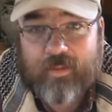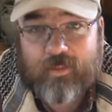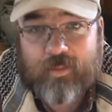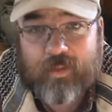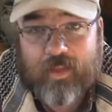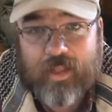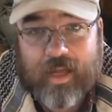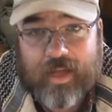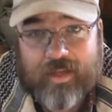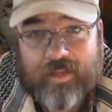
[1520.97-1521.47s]

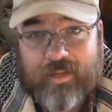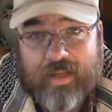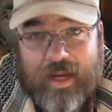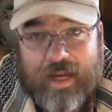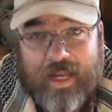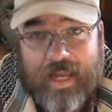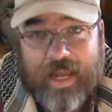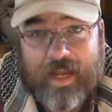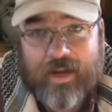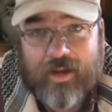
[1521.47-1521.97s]
but like I said, I
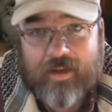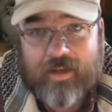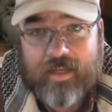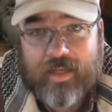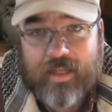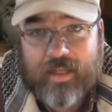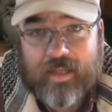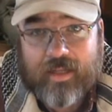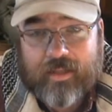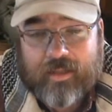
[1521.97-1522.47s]
can't
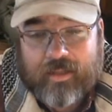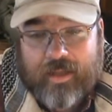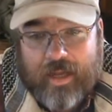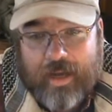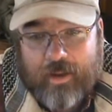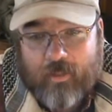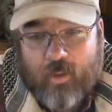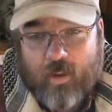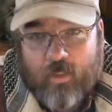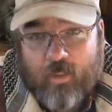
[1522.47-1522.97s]
guarantee that
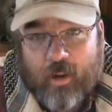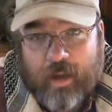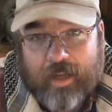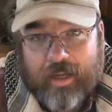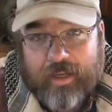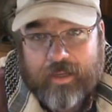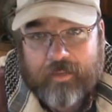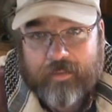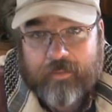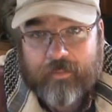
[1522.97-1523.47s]
I won't
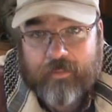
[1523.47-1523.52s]
break it.